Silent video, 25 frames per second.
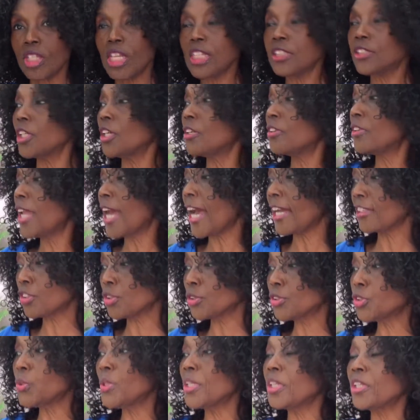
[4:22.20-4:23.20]
right? It's a
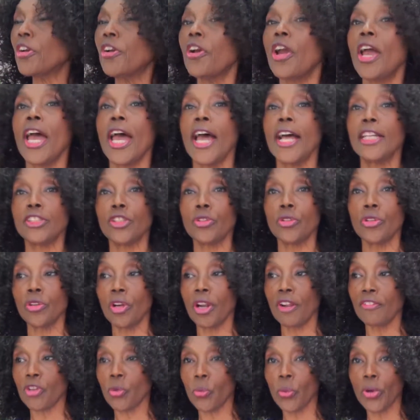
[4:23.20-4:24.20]
natural sweetener, and so you
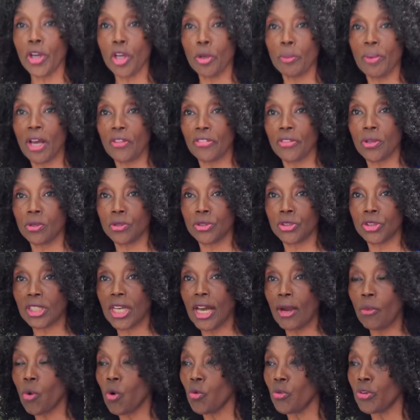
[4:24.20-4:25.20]
don't have to worry about those.
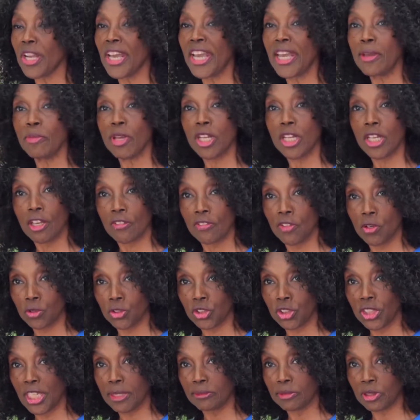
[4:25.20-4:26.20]
I won't name any of
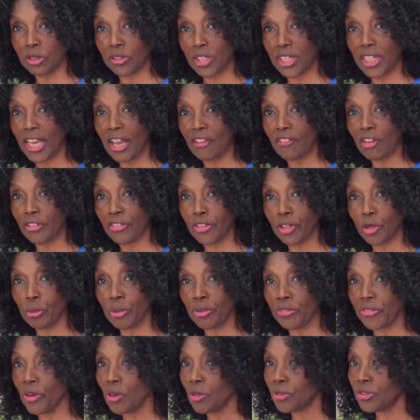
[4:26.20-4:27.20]
those names that they have out there,
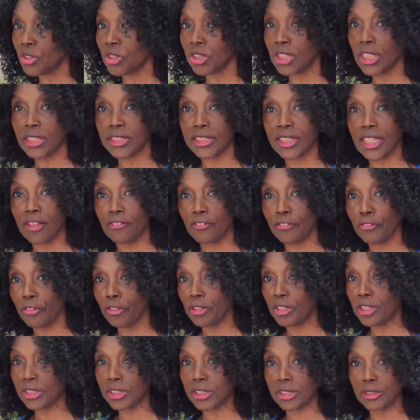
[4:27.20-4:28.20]
but those things have
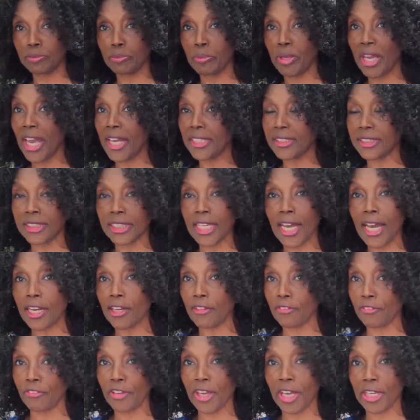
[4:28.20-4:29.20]
really bad side
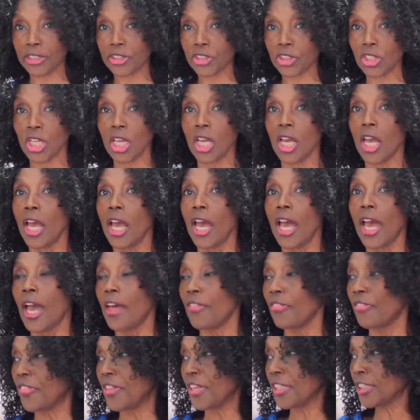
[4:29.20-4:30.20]
effects. Right.
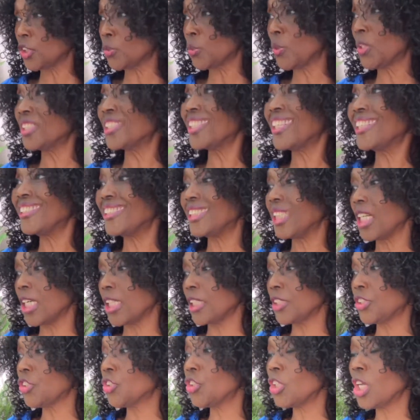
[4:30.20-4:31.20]
This one
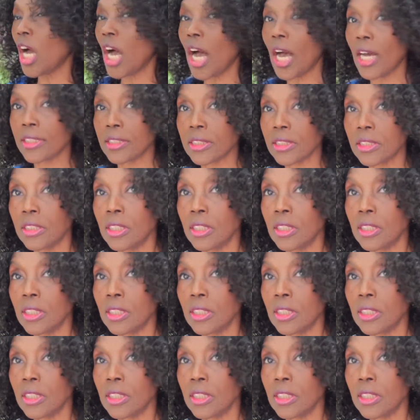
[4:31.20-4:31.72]
does not.